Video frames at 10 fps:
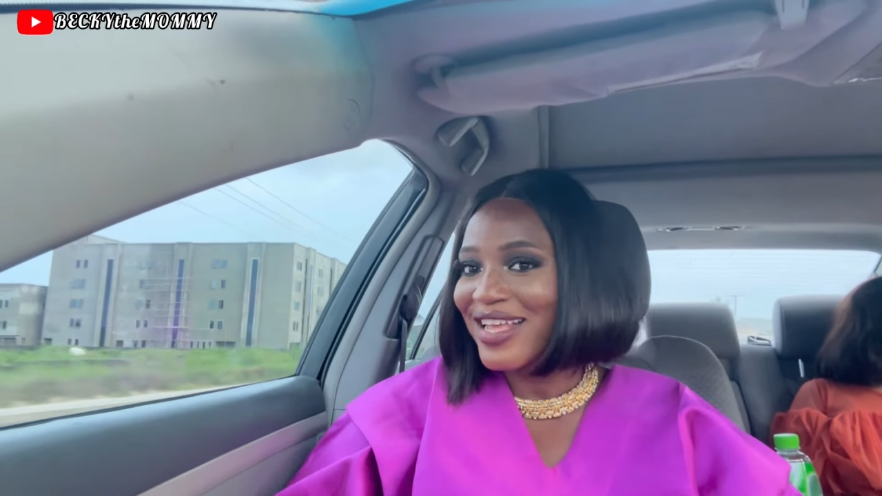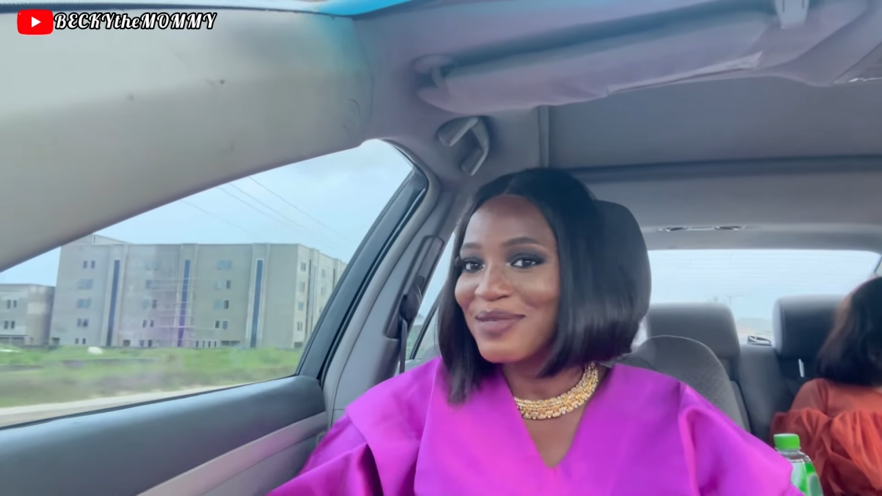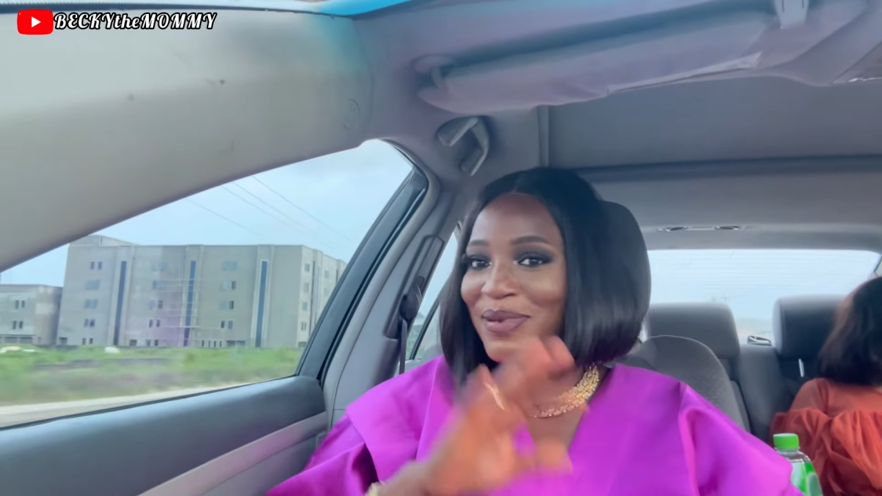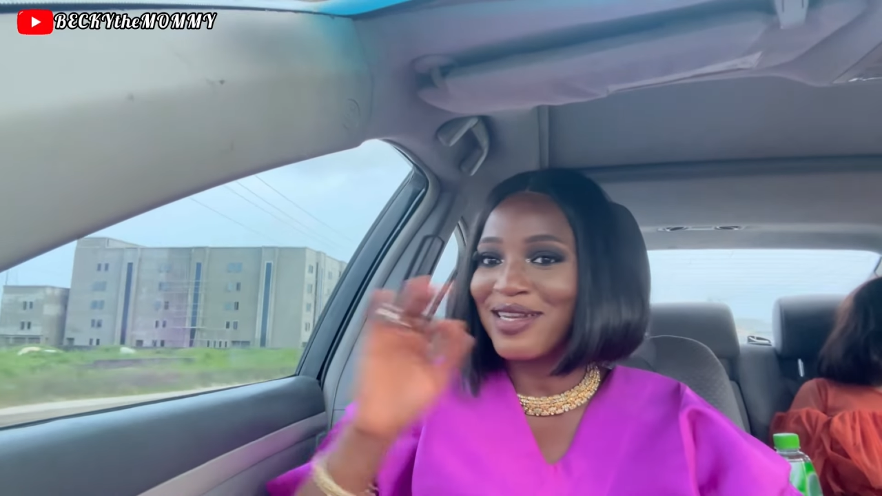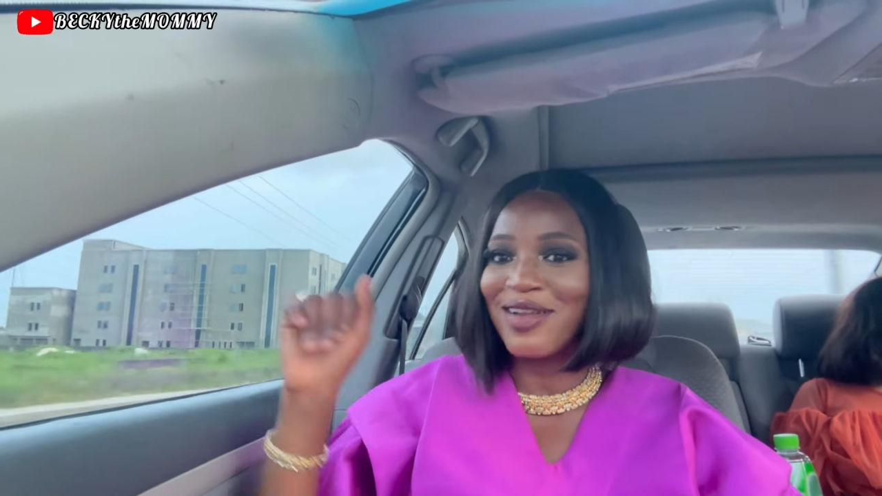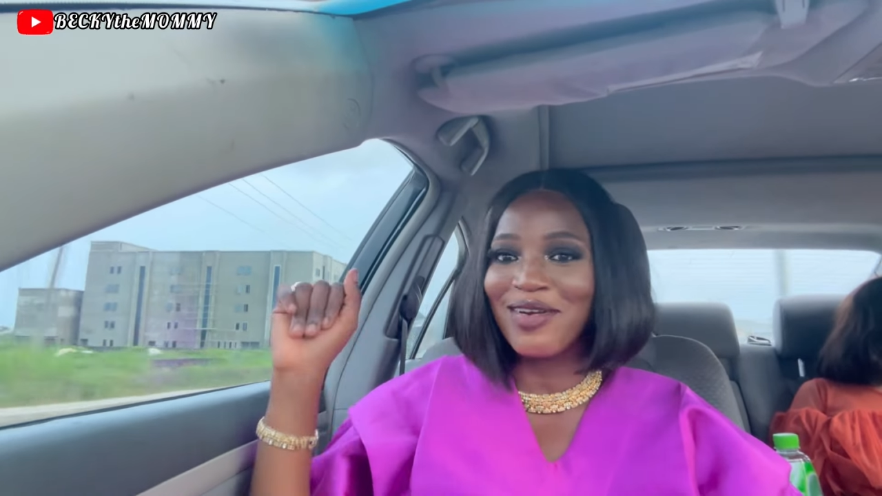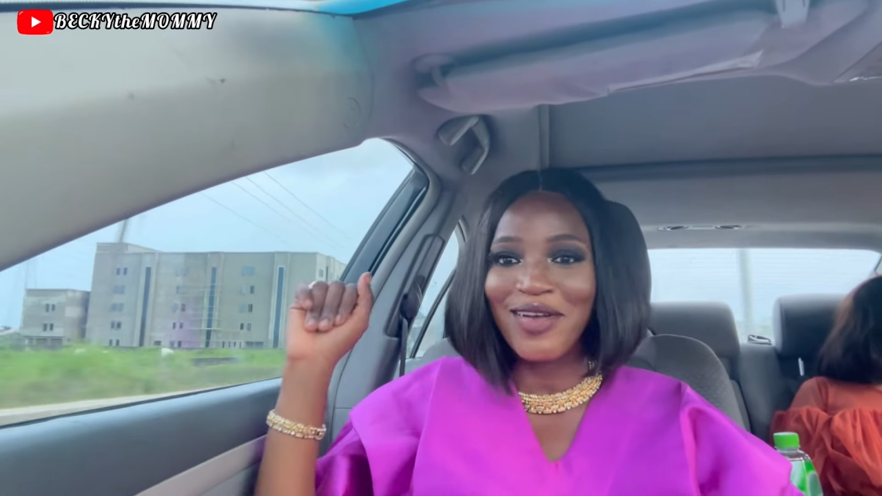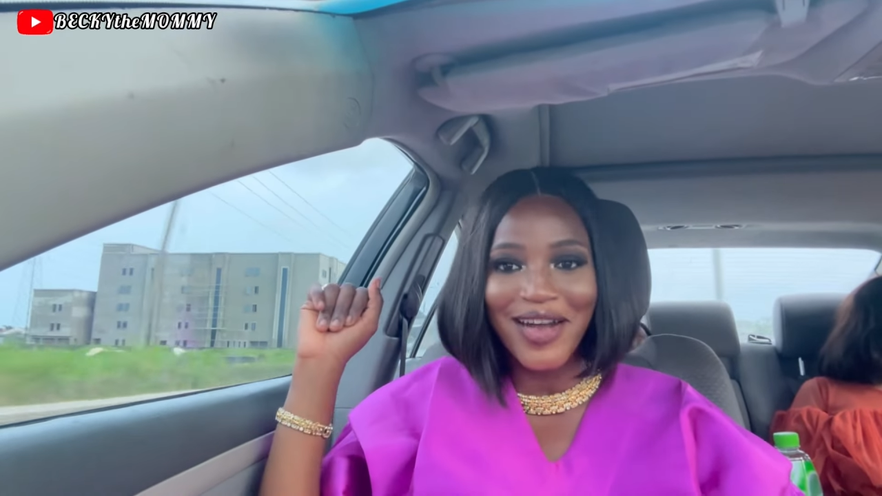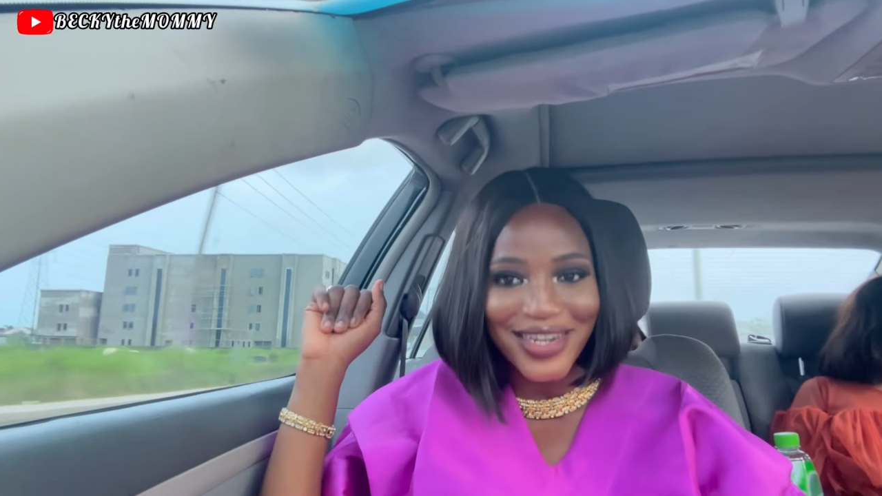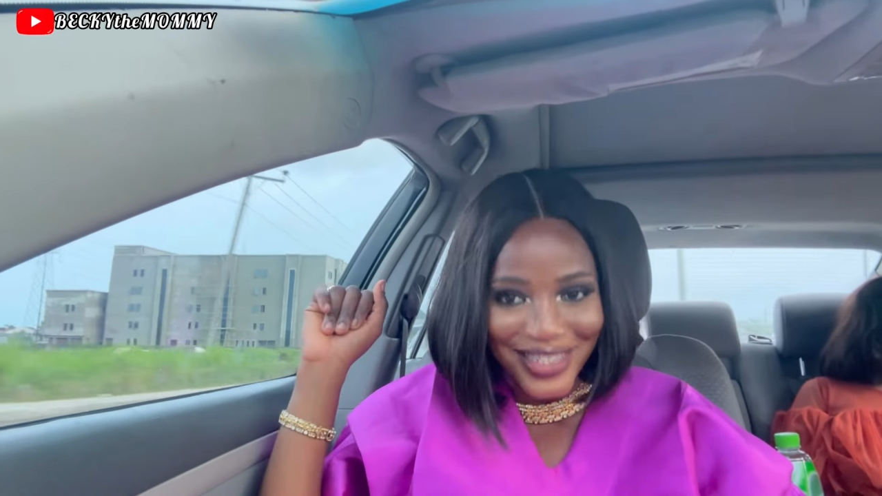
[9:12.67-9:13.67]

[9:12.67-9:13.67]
It's been a long